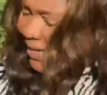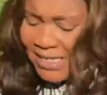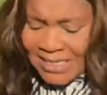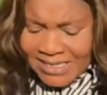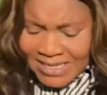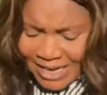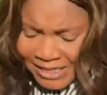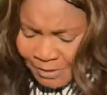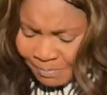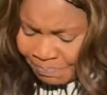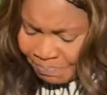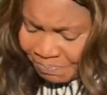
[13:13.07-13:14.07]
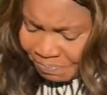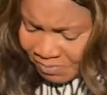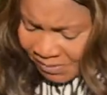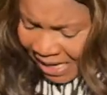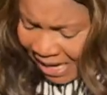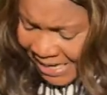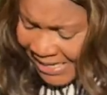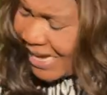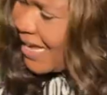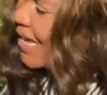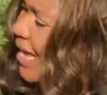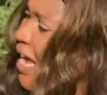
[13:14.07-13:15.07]
this is that. And uh,
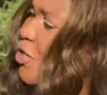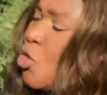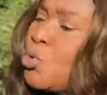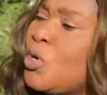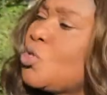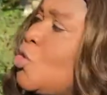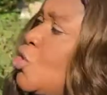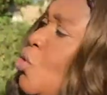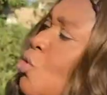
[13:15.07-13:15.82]
I just want us to